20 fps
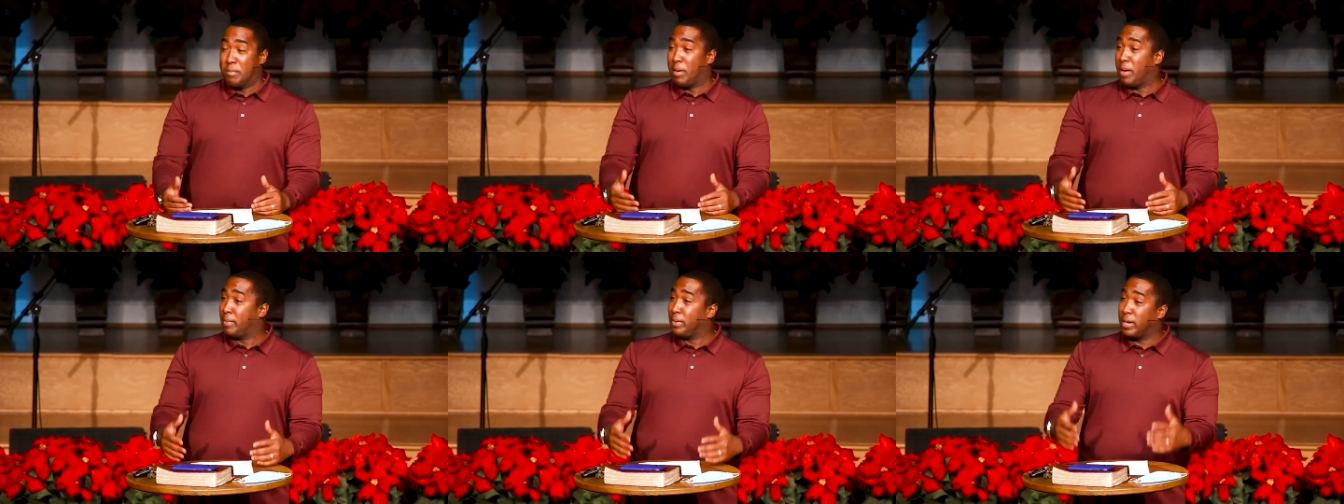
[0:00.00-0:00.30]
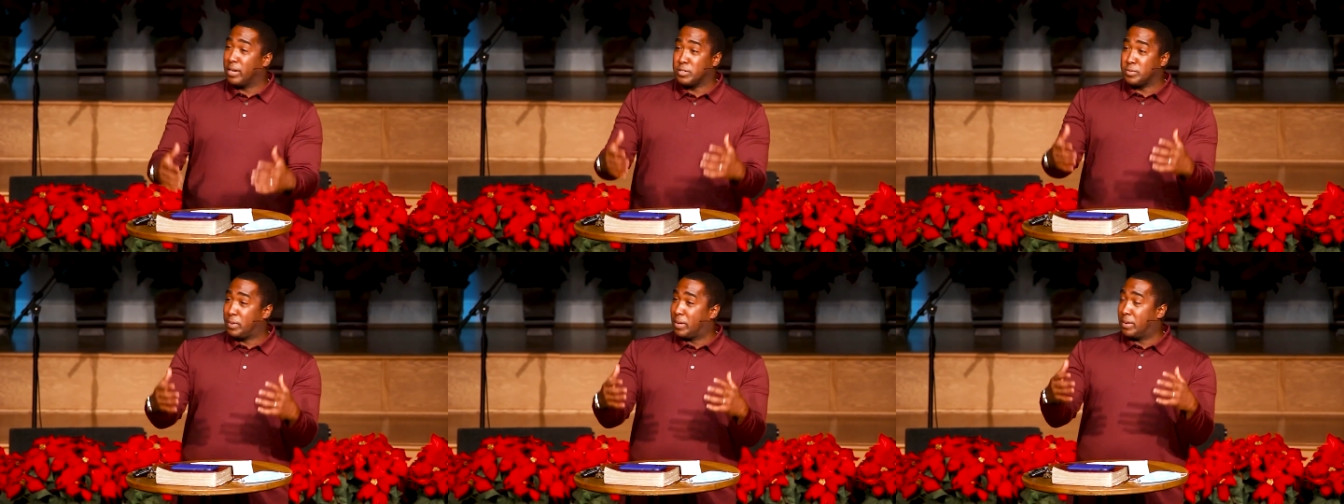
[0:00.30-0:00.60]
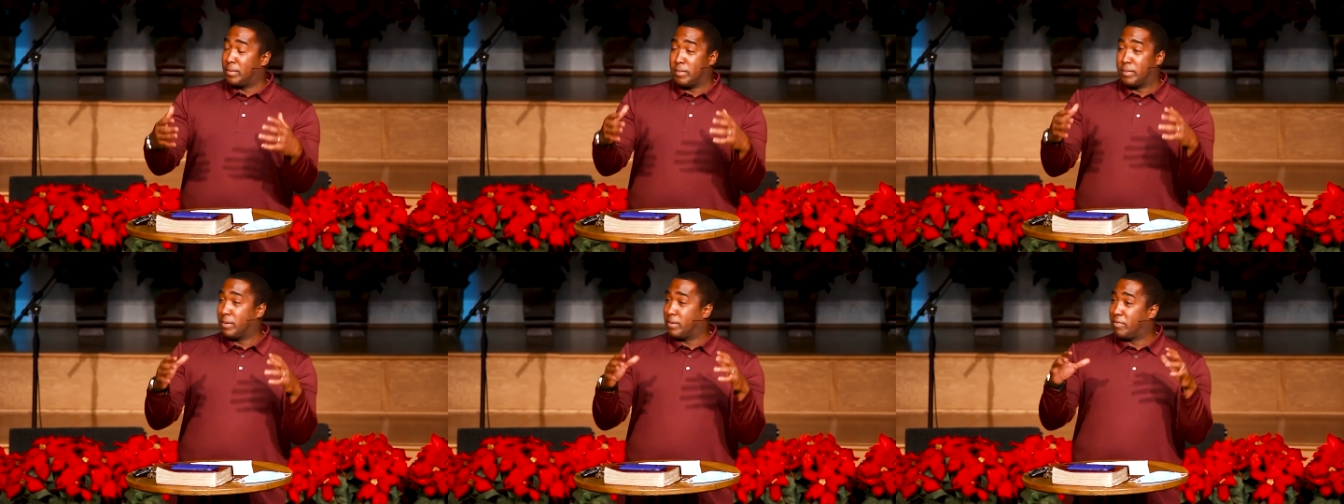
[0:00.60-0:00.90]
Maybe there's
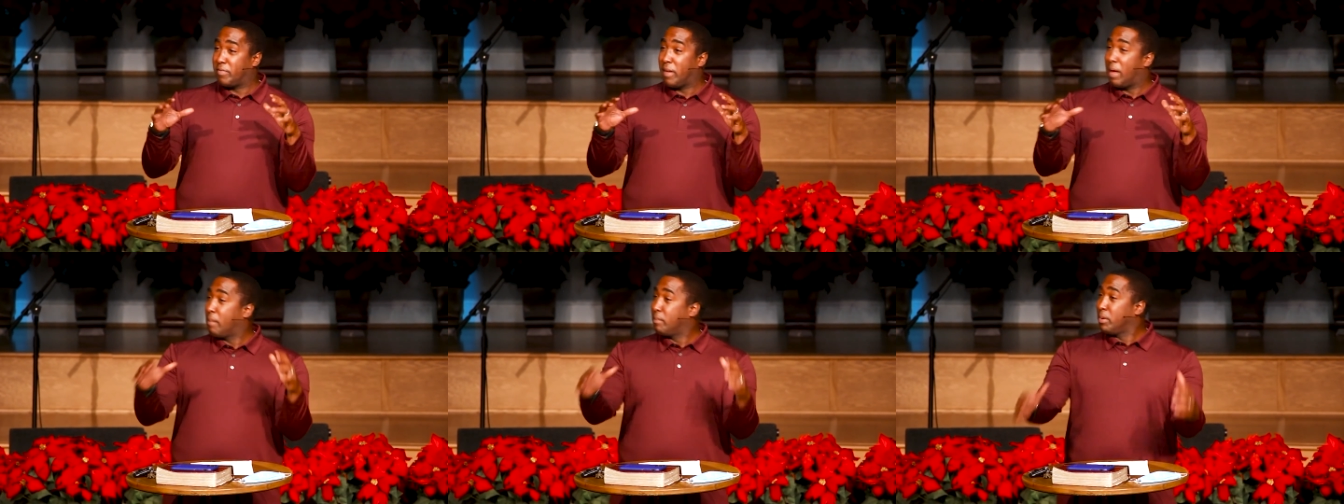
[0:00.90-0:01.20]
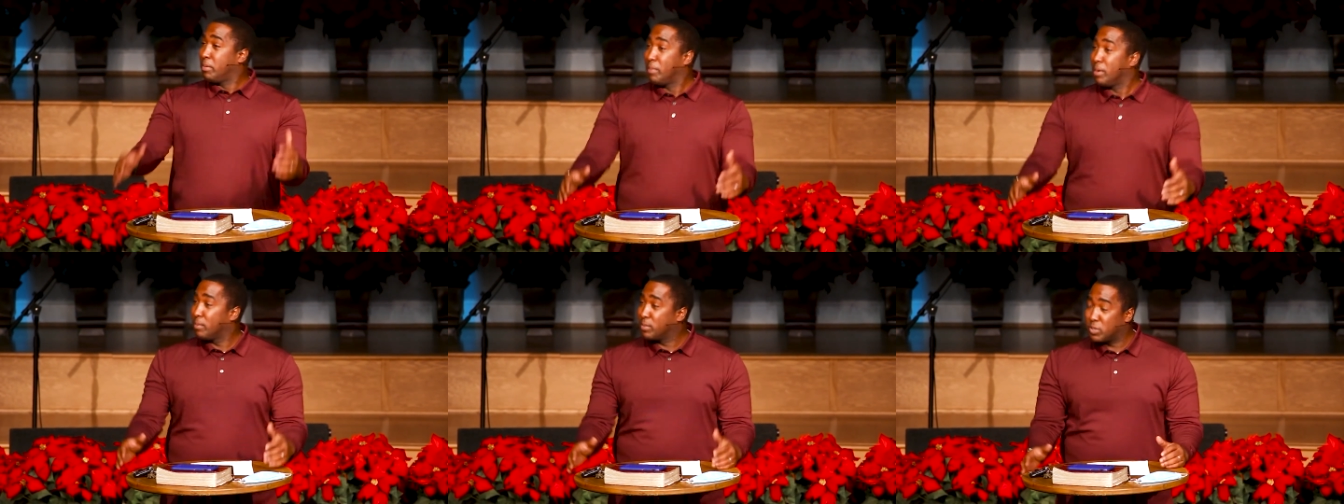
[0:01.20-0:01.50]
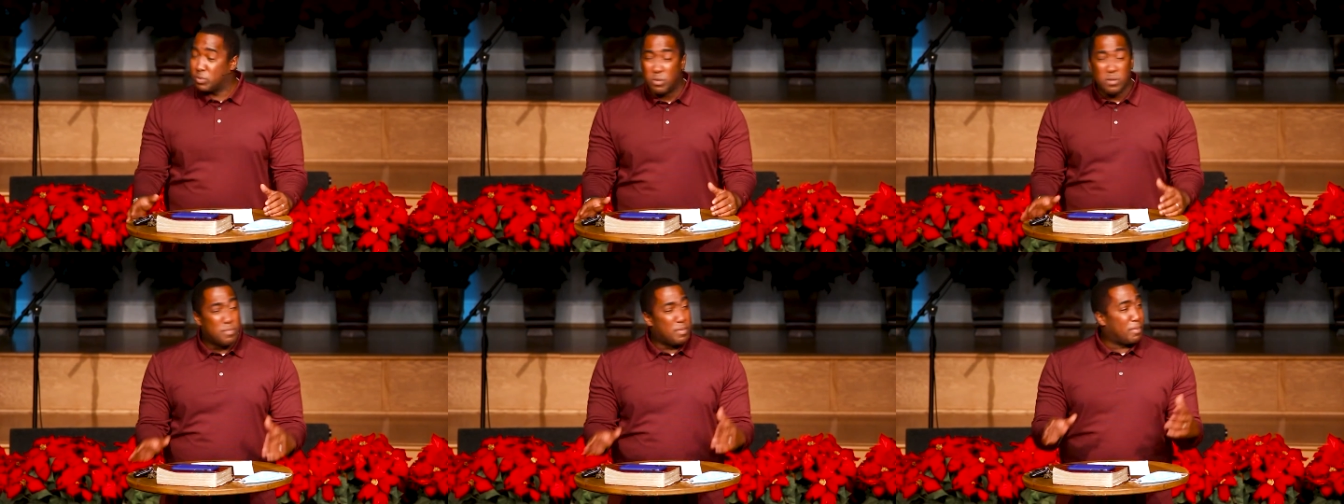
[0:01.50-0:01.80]
been, been family
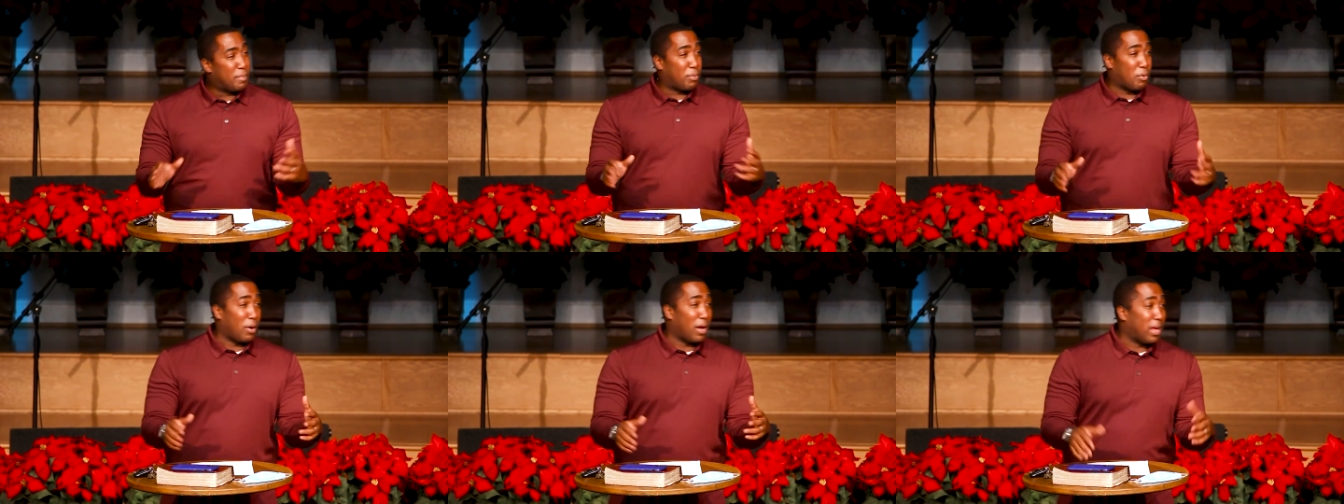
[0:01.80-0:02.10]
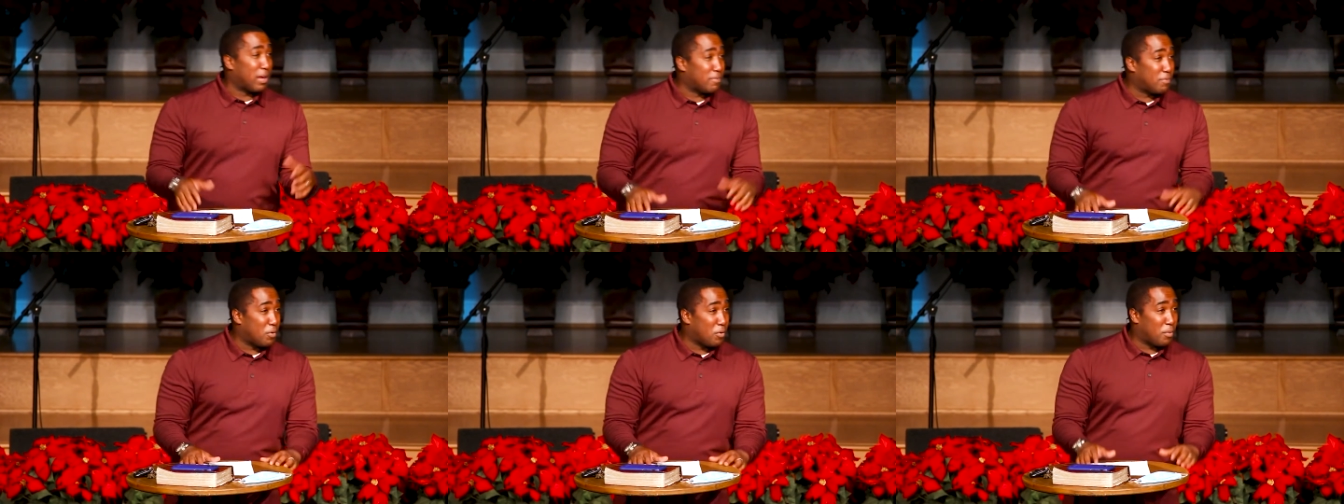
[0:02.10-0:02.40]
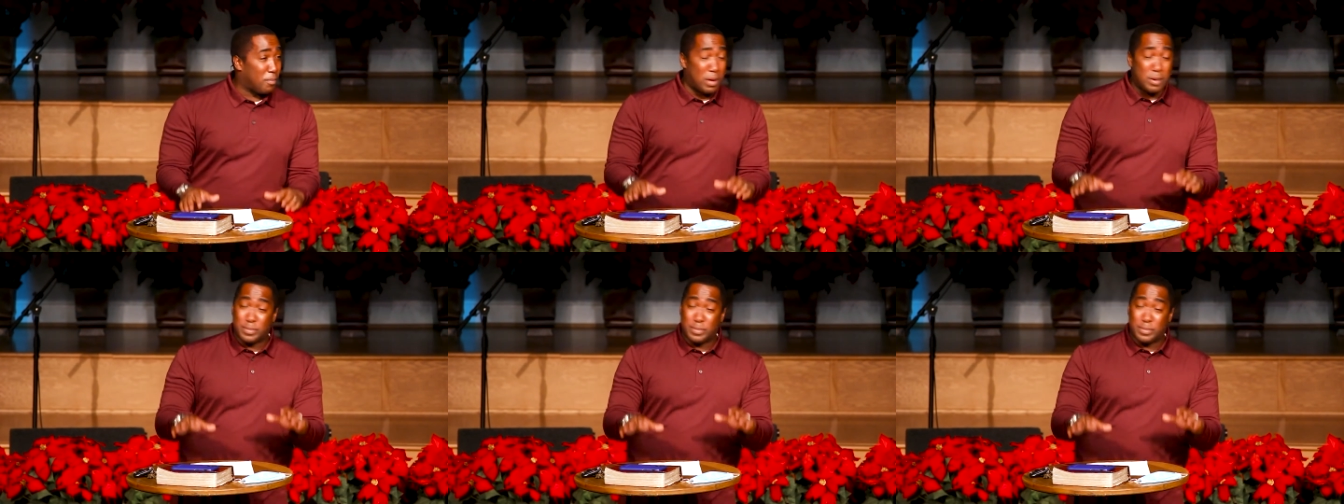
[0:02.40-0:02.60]
members we've been praying for.